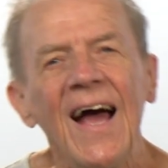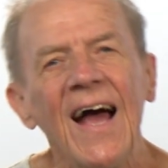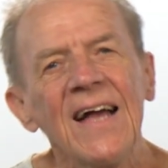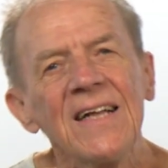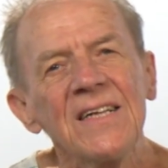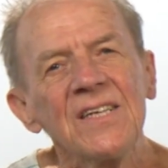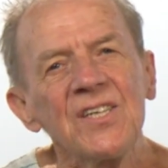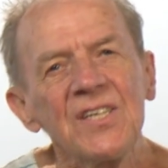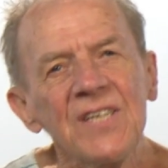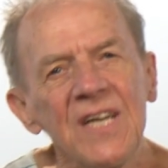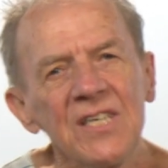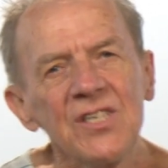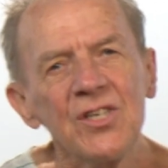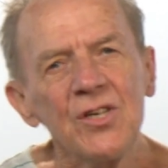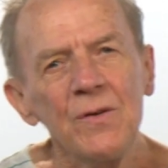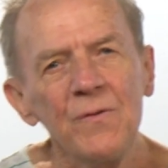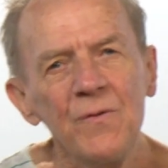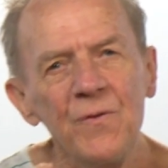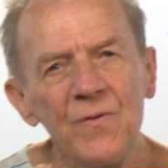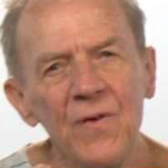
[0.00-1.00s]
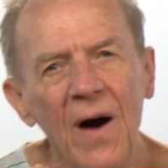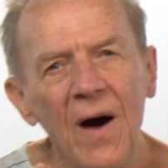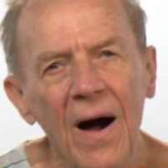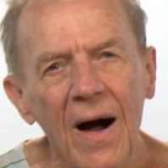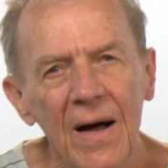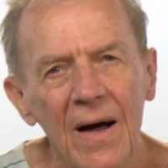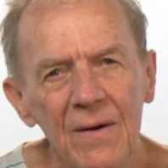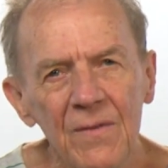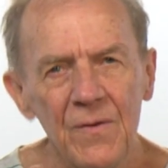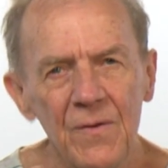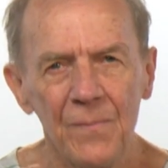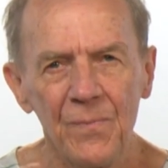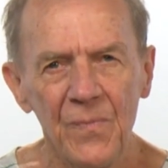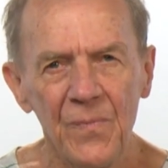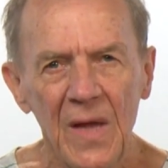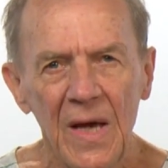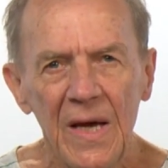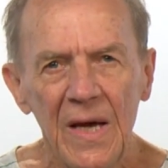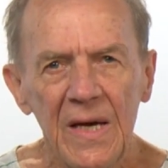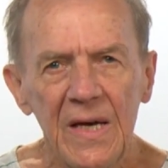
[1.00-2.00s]
And section 5,
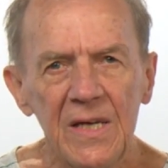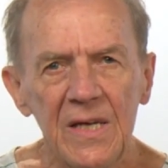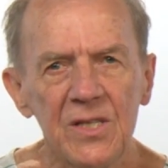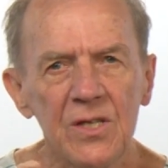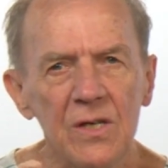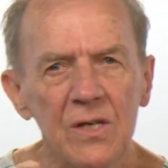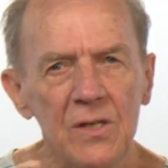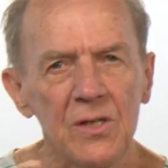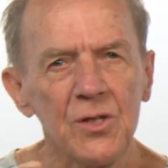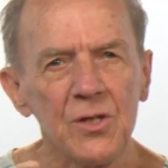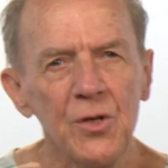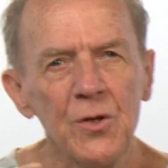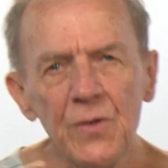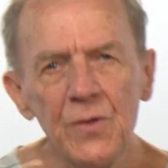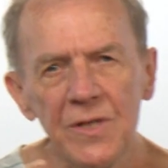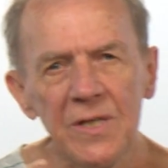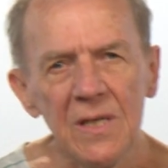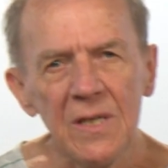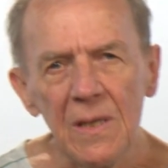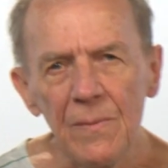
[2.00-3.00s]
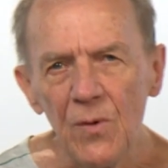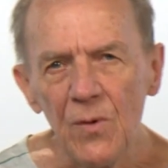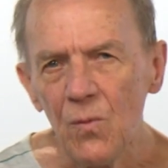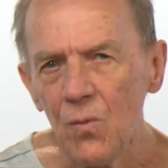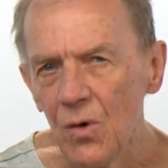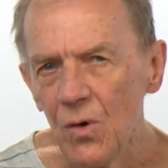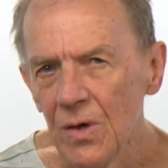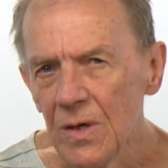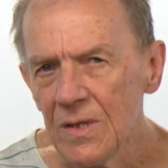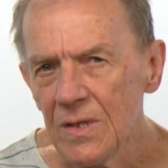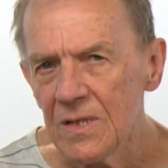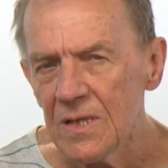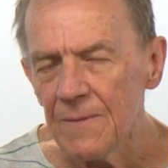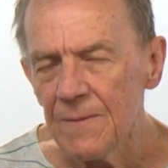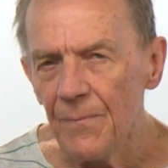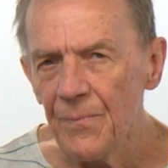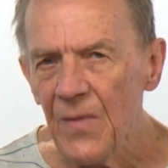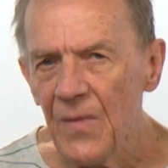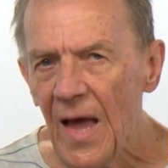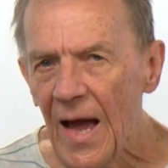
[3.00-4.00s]
it's got 2-syllable words
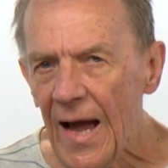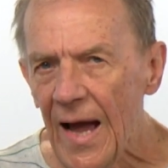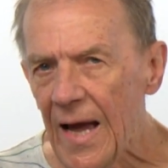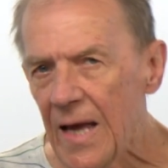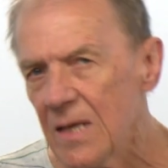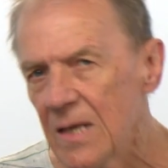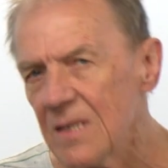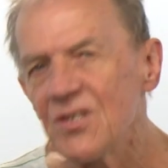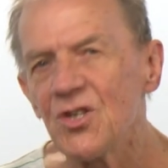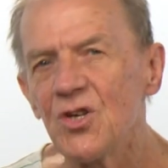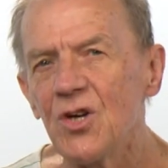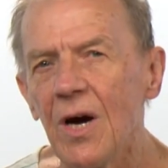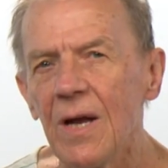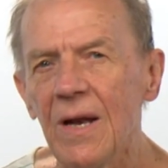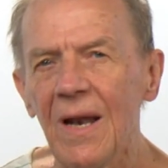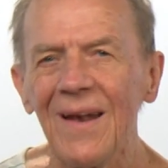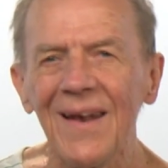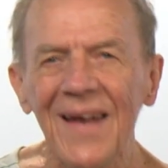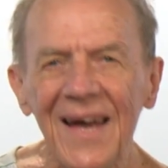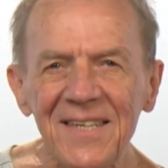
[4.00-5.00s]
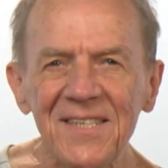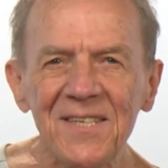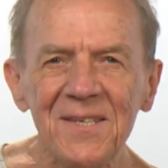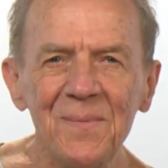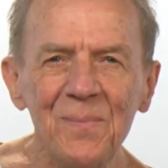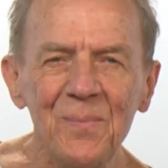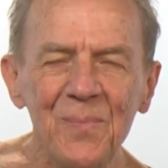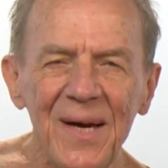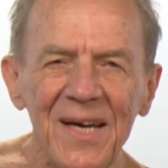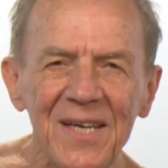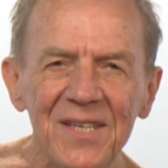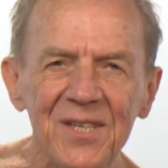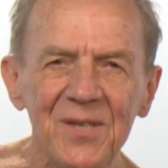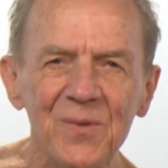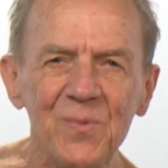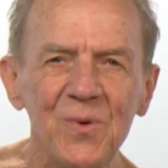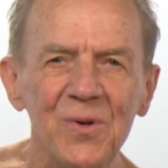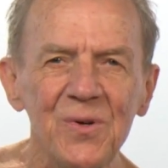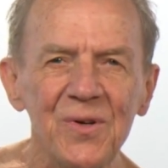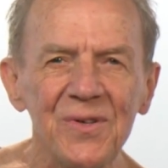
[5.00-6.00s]
and it's got
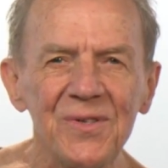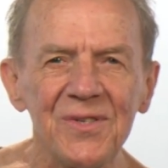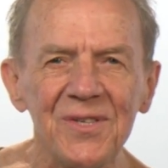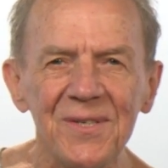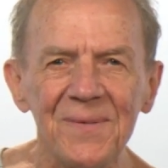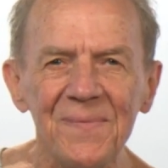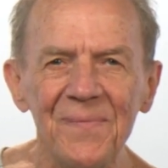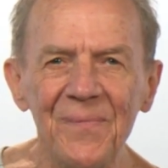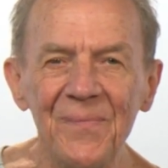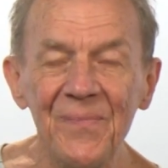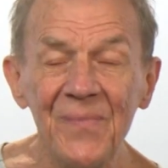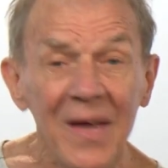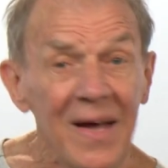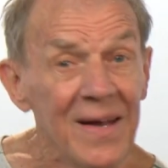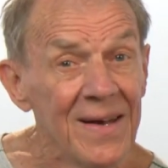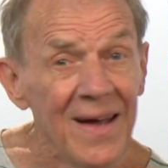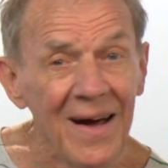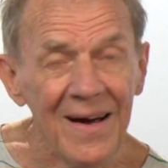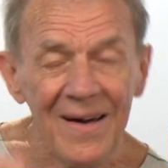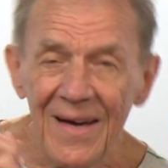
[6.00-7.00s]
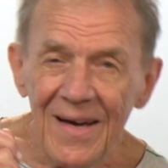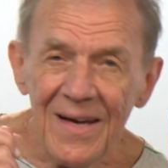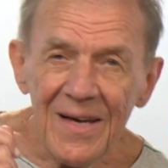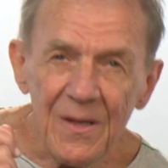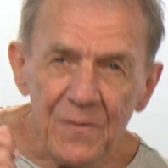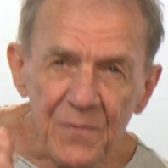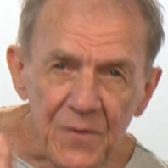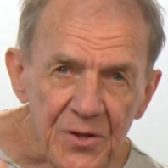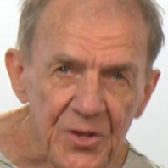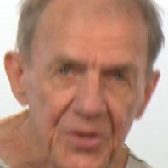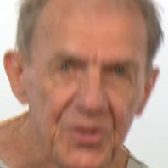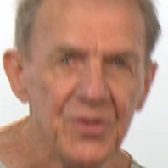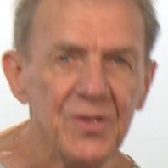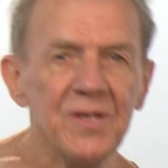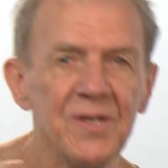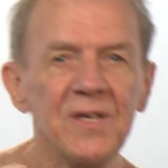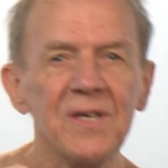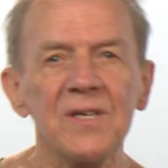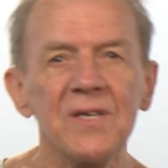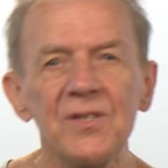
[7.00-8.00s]
Latin-based words. Now, if the
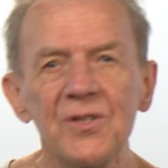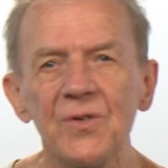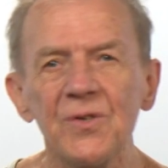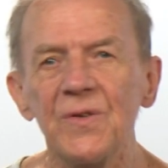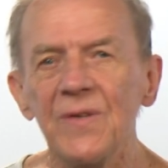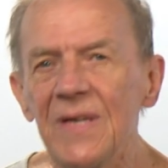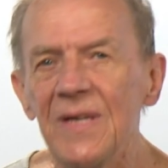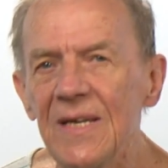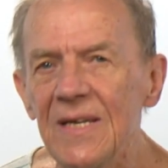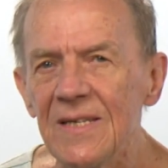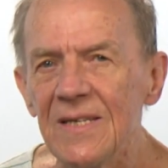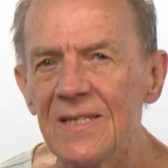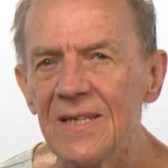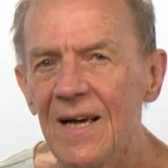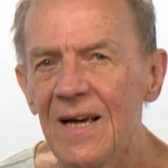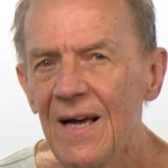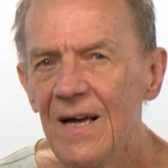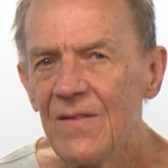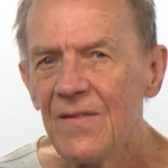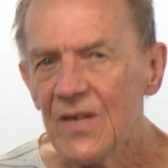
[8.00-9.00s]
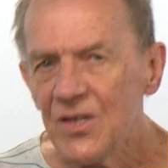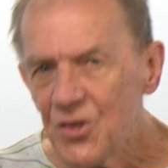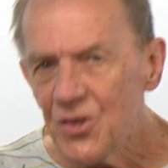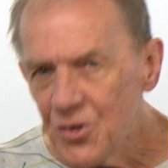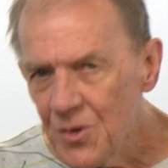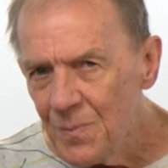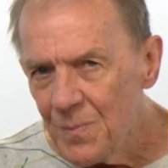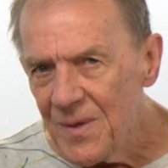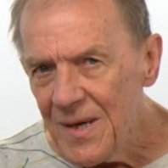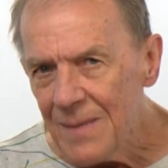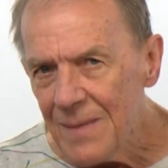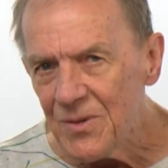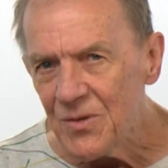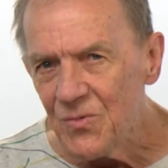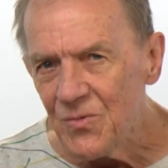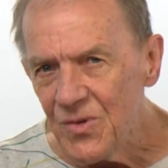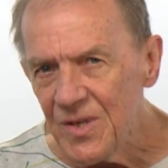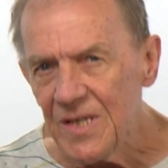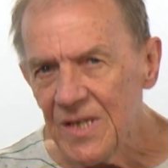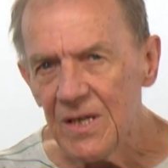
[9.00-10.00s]
student can do these, they should be able to
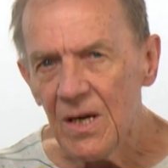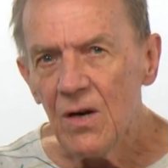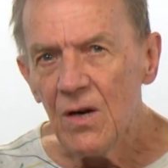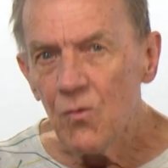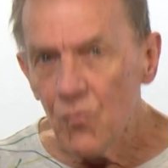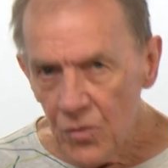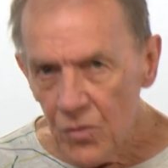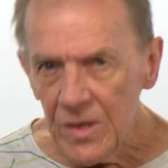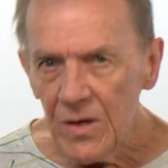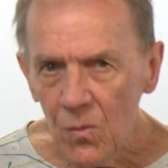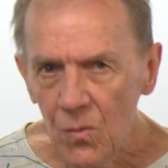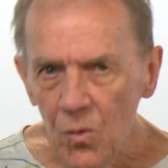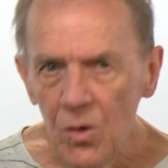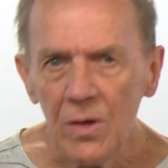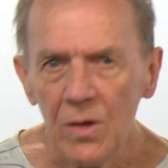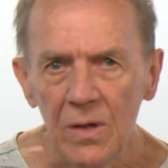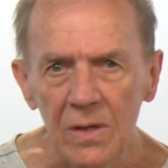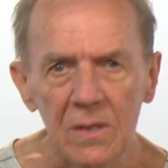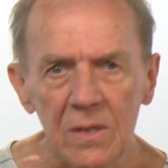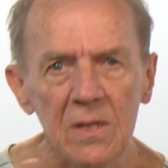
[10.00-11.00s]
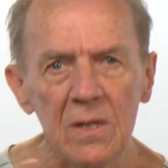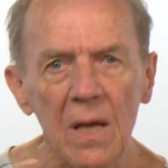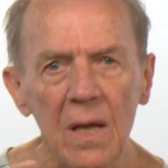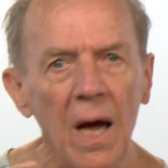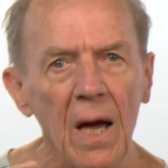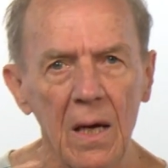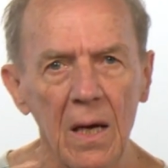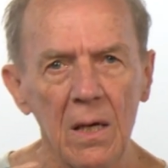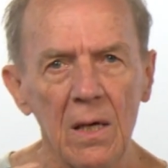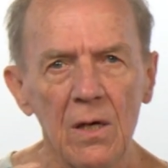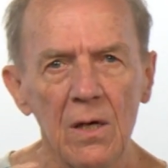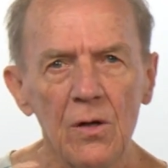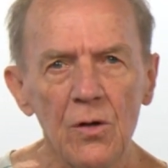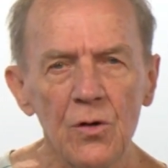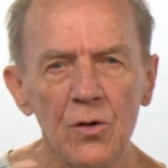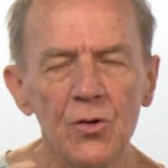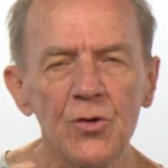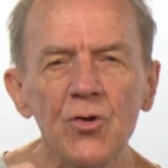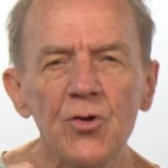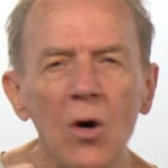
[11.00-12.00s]
read real words like
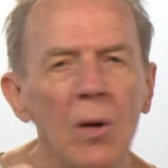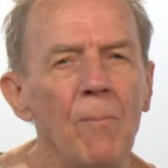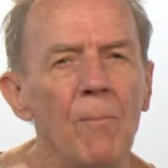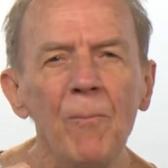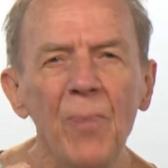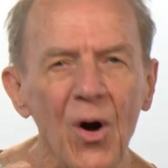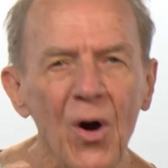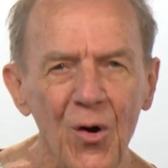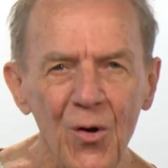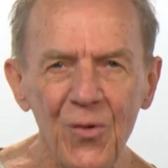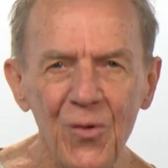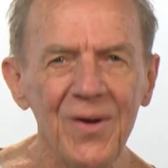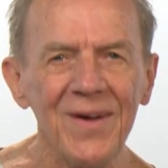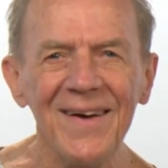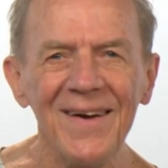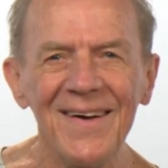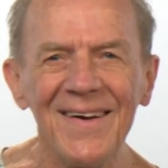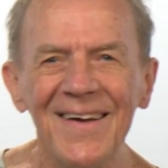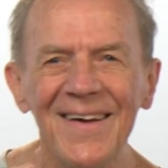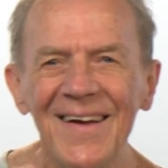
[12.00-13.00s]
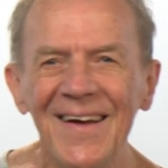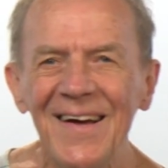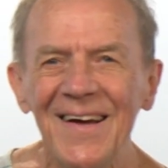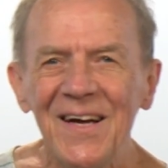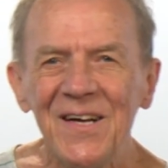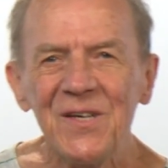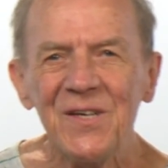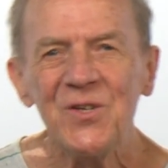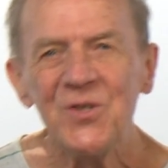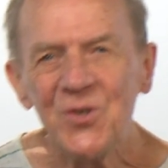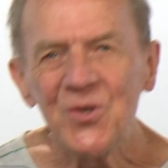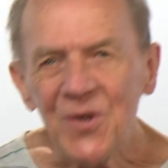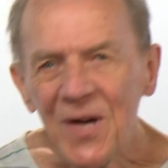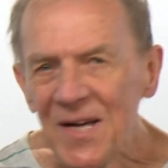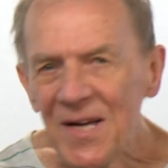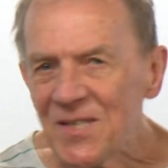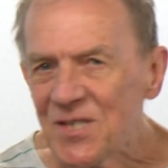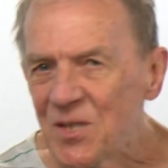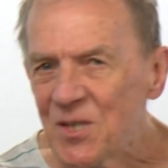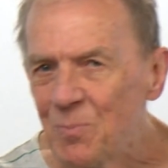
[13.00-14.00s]
trombone,
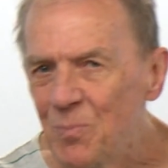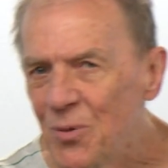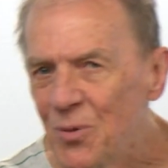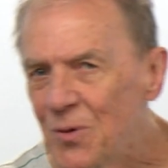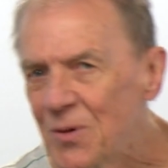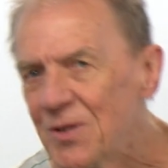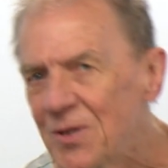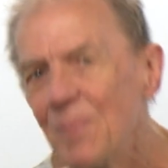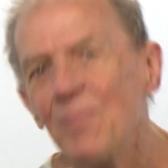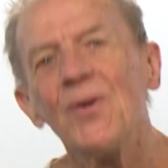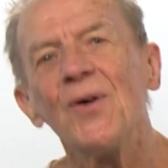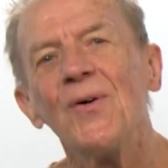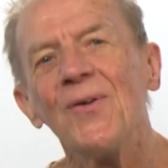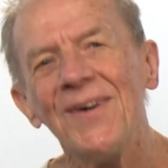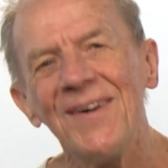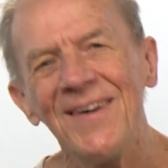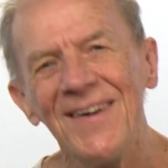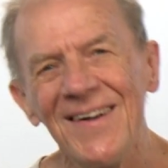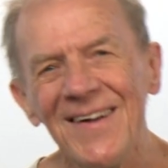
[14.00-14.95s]
transportable,